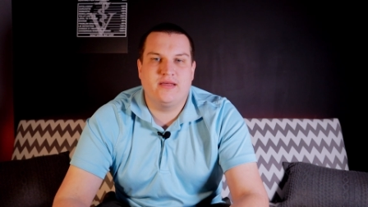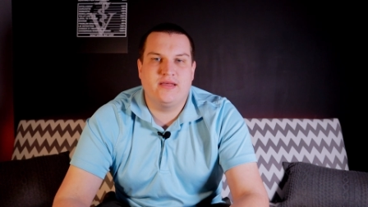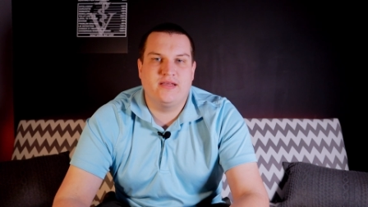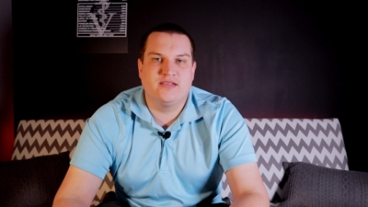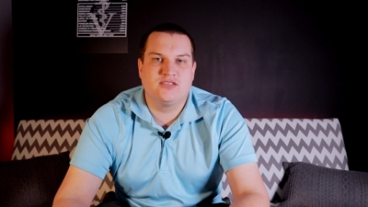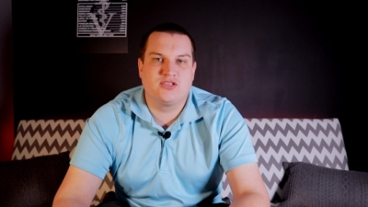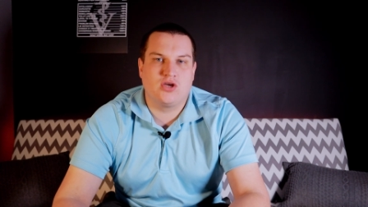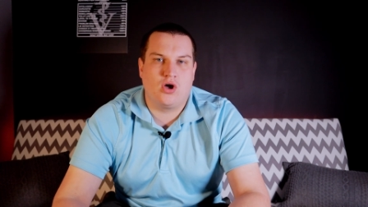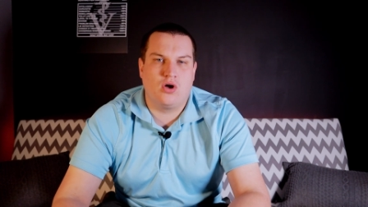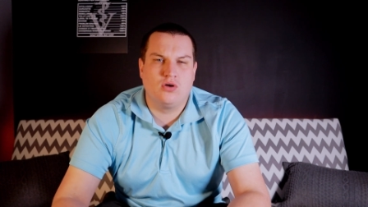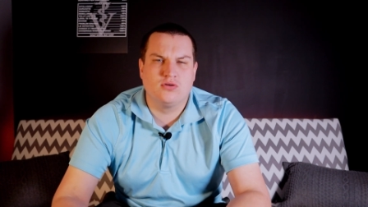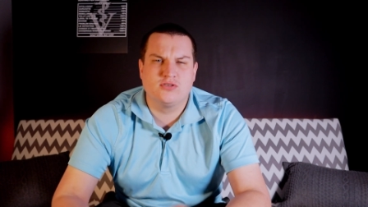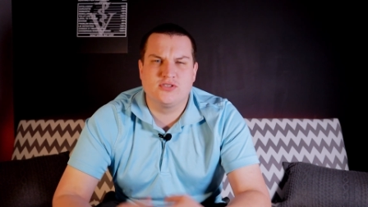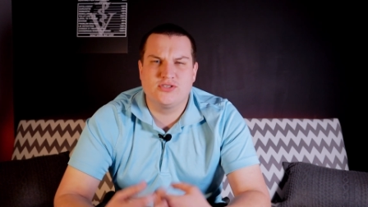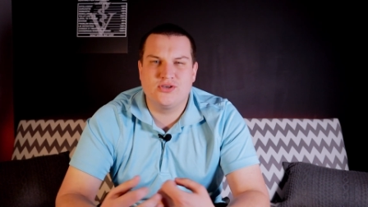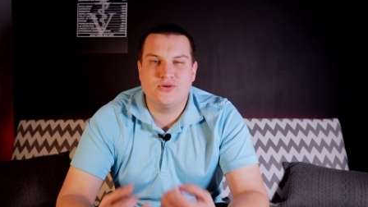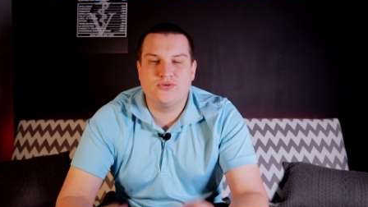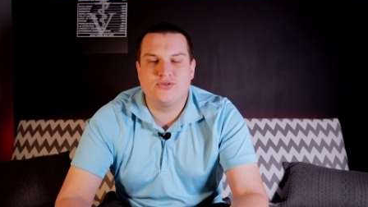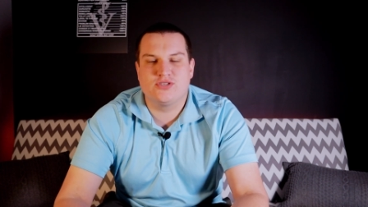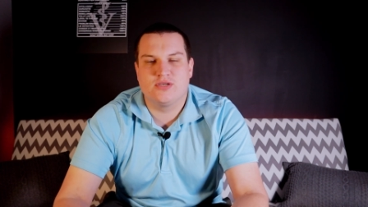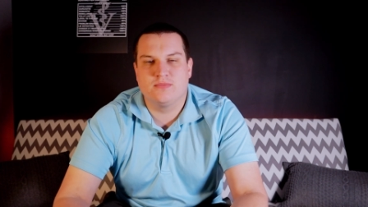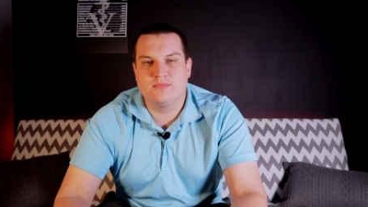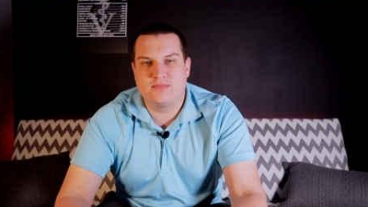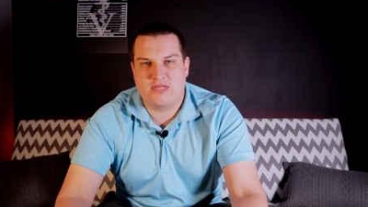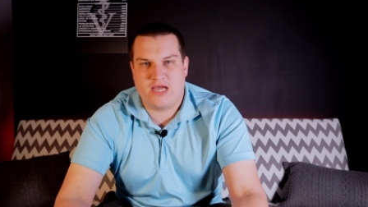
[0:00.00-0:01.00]
is also
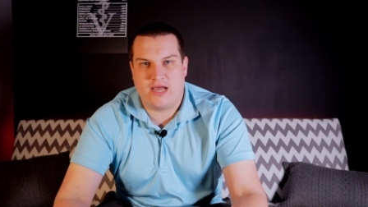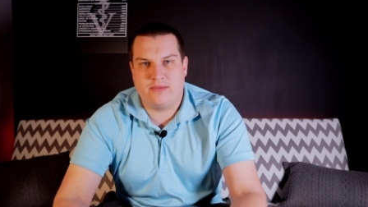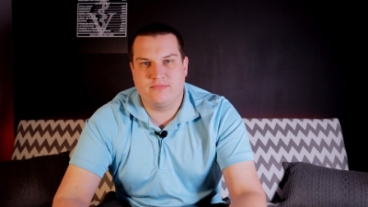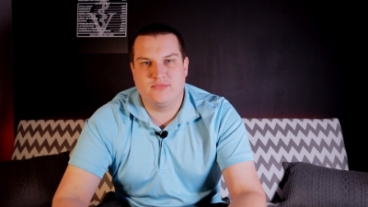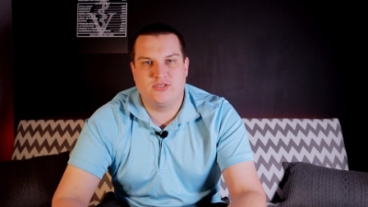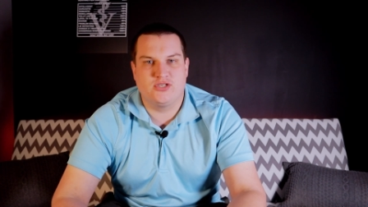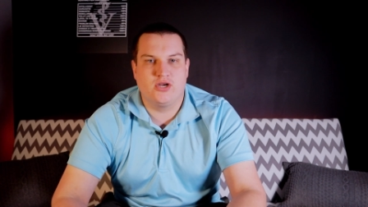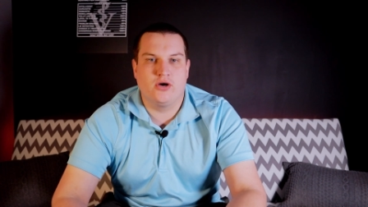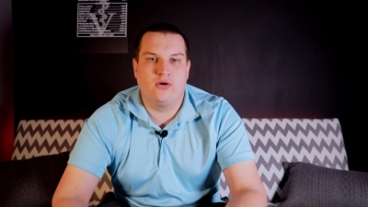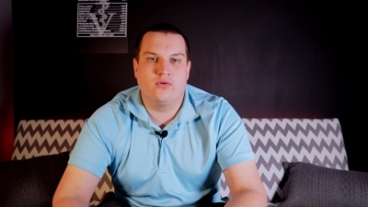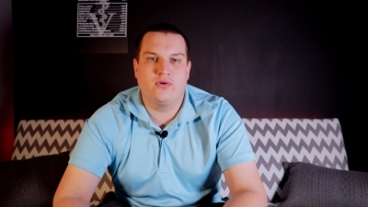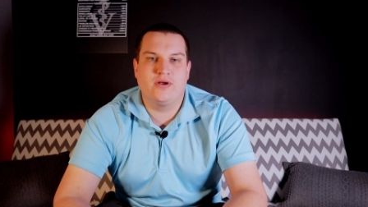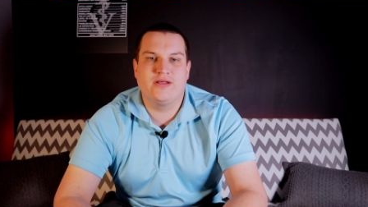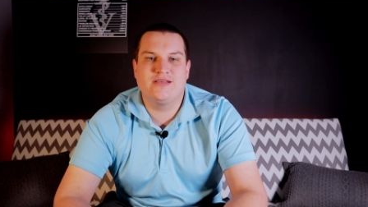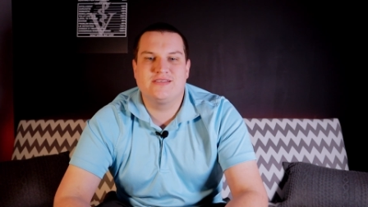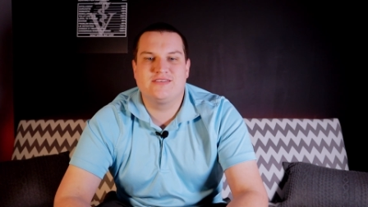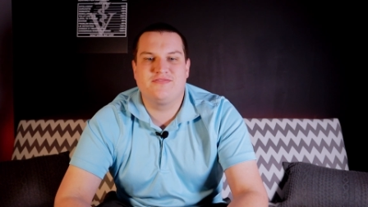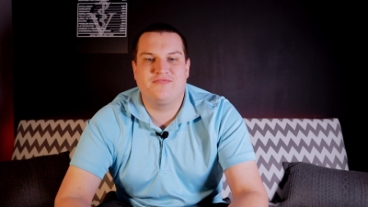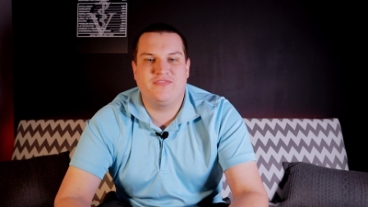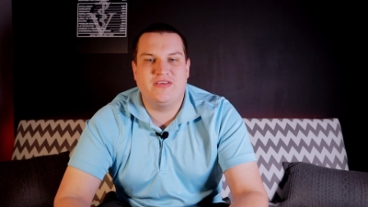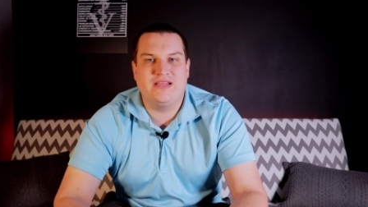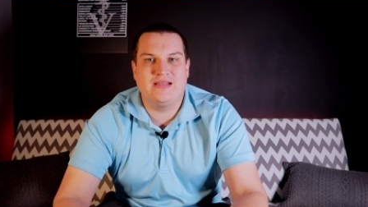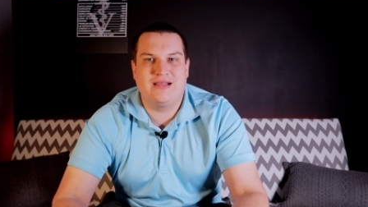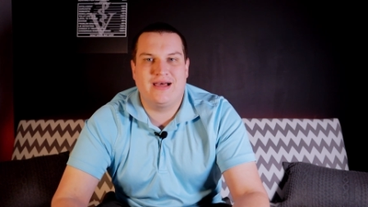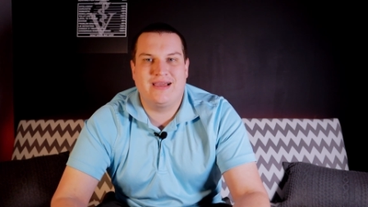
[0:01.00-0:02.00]
sometimes known as
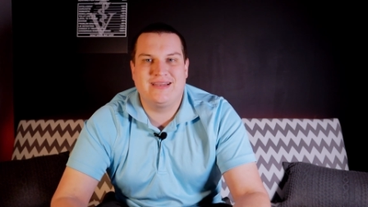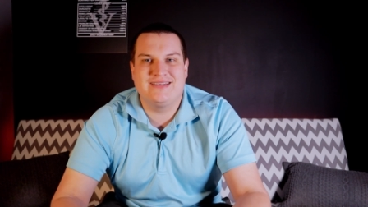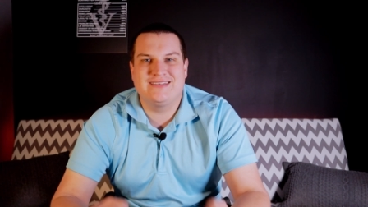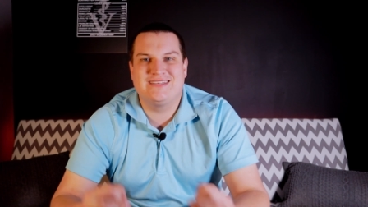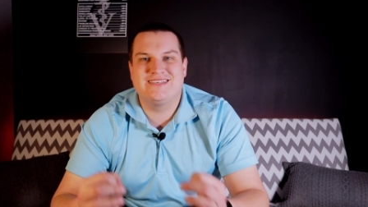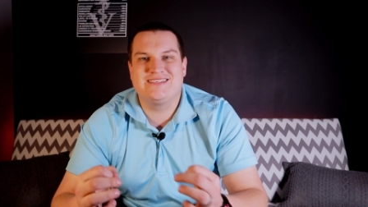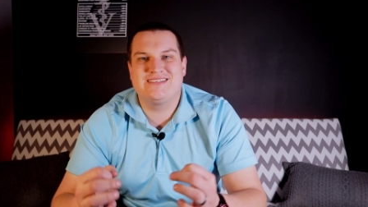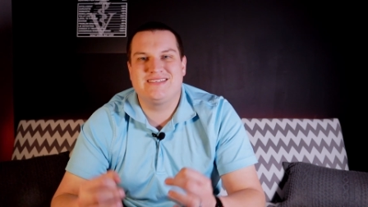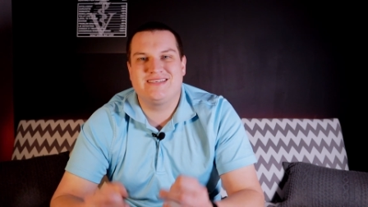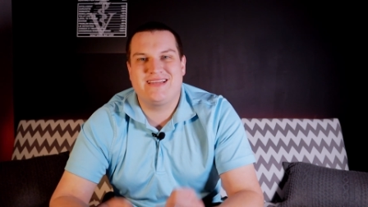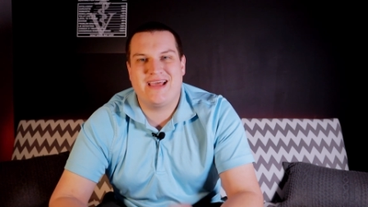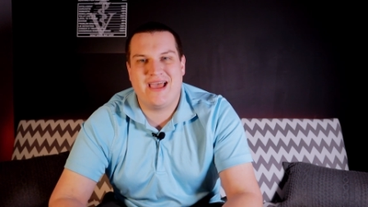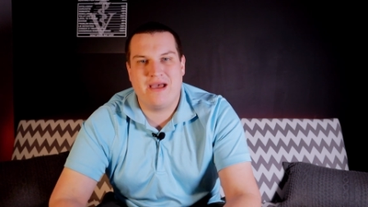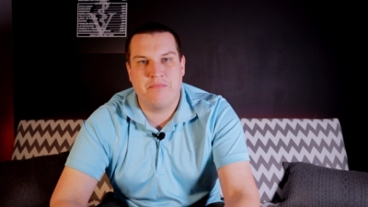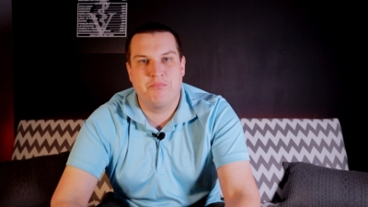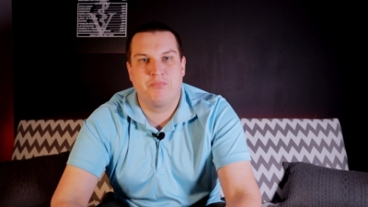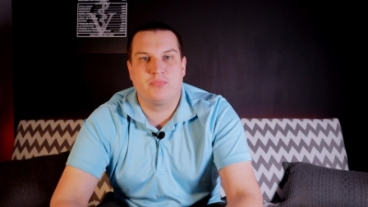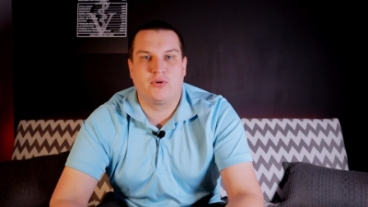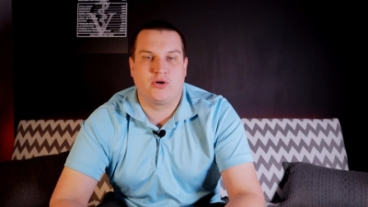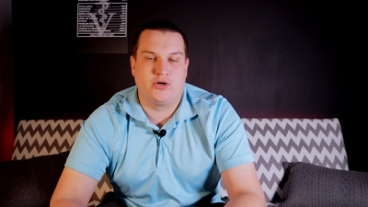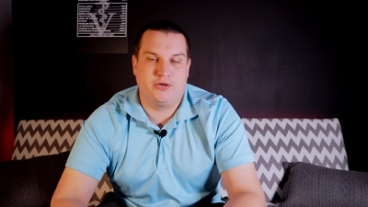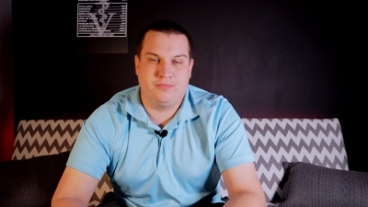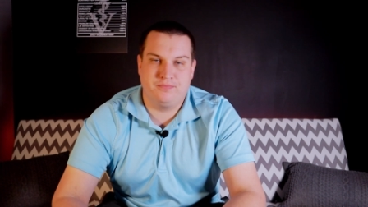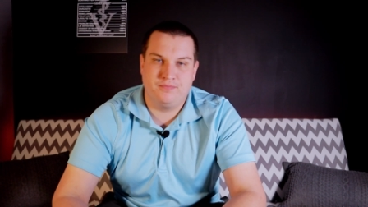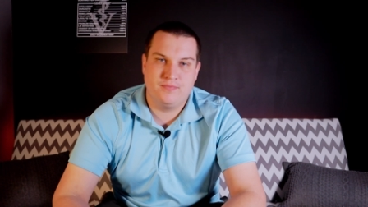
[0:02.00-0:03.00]
feline
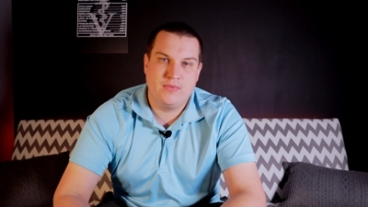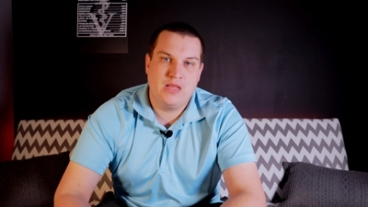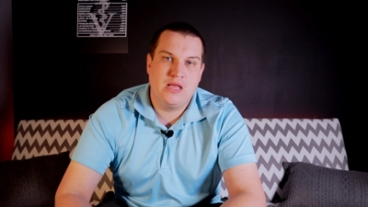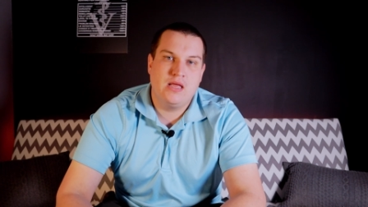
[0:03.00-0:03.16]
distemper.